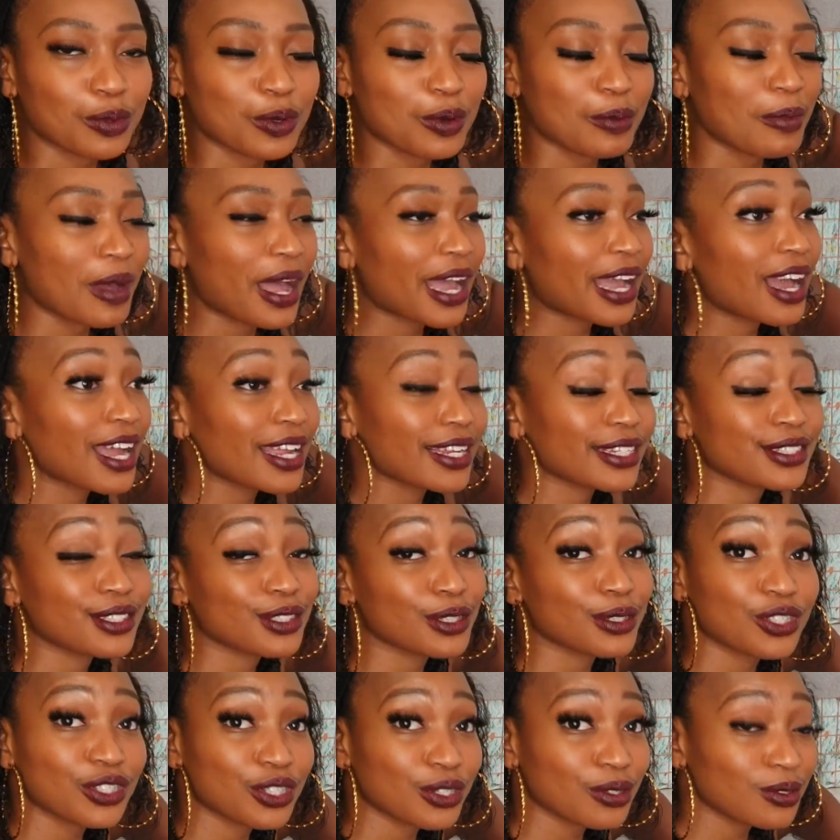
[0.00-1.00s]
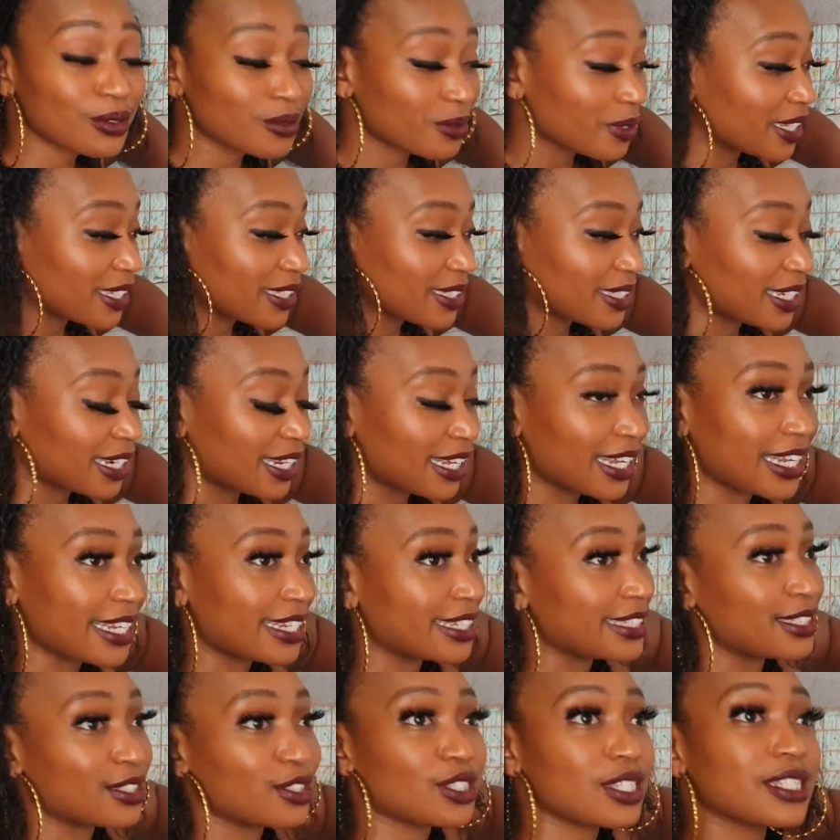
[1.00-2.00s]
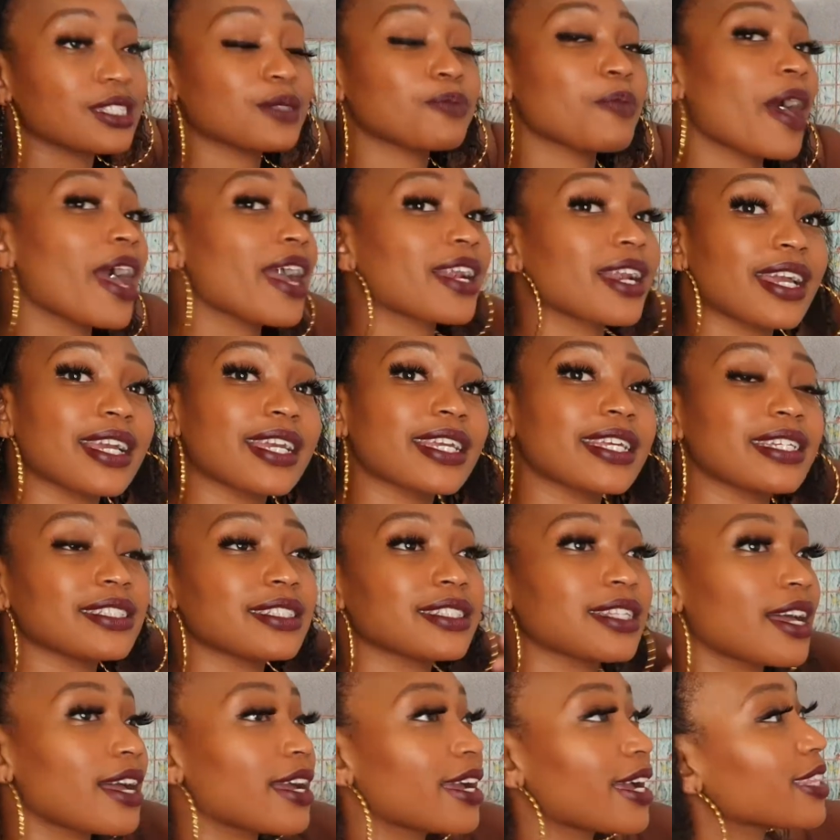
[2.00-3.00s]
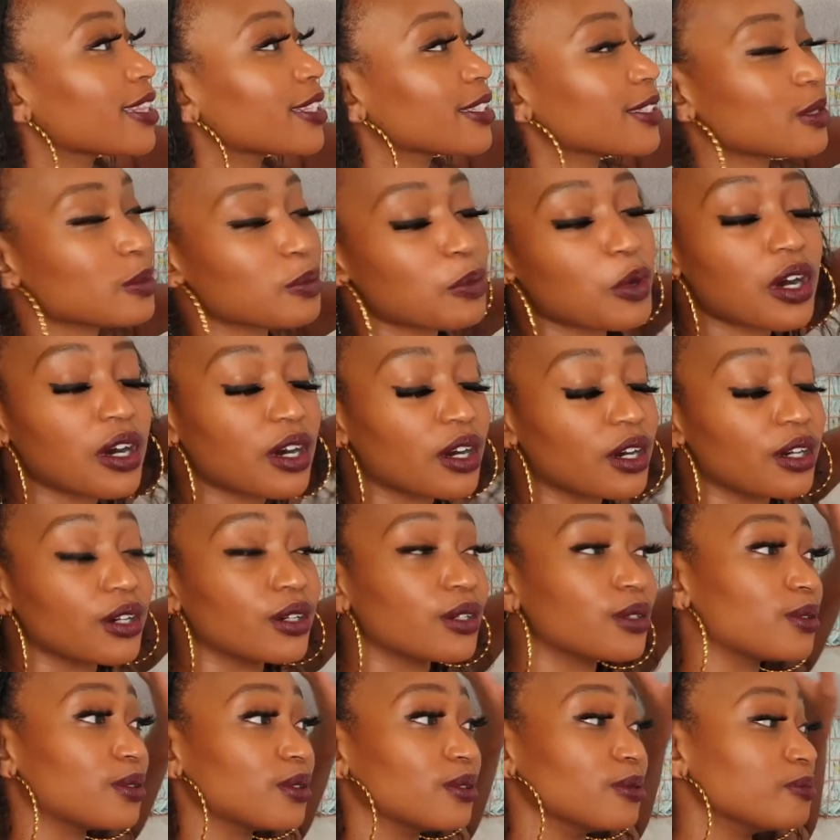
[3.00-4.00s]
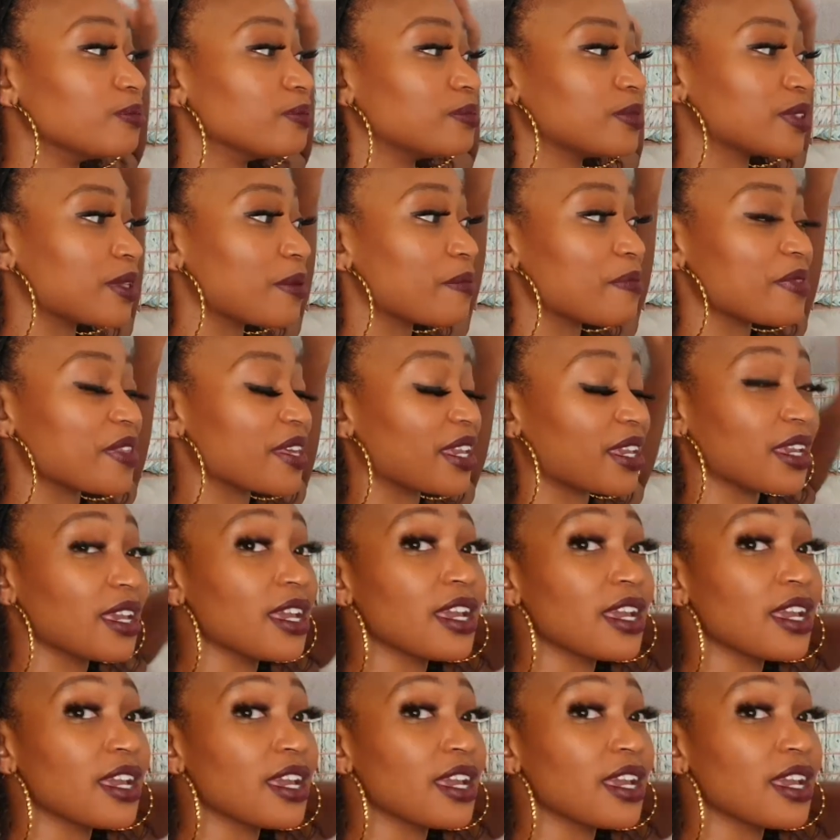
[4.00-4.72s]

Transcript: My guy is so chilled when he's in here. He sits back like he's like at the spa or something.